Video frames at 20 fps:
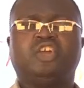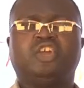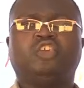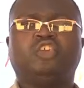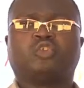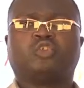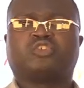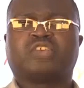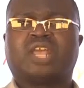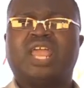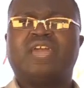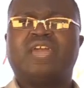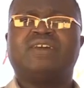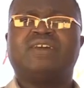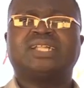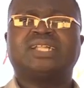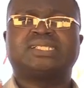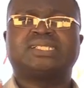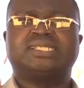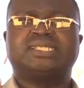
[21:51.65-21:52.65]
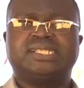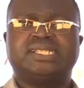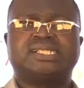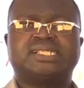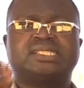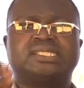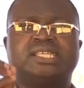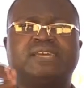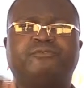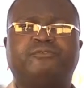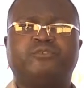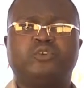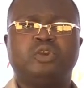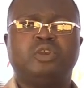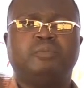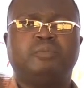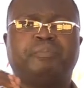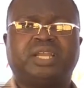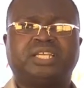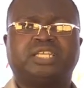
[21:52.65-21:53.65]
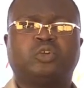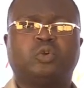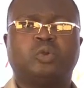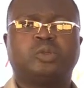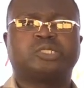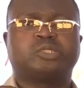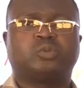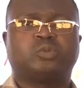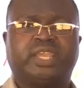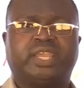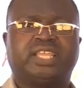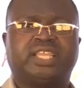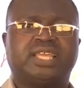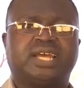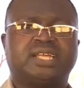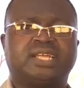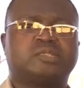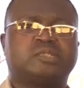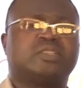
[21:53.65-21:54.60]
So saliva sticks the food particles together so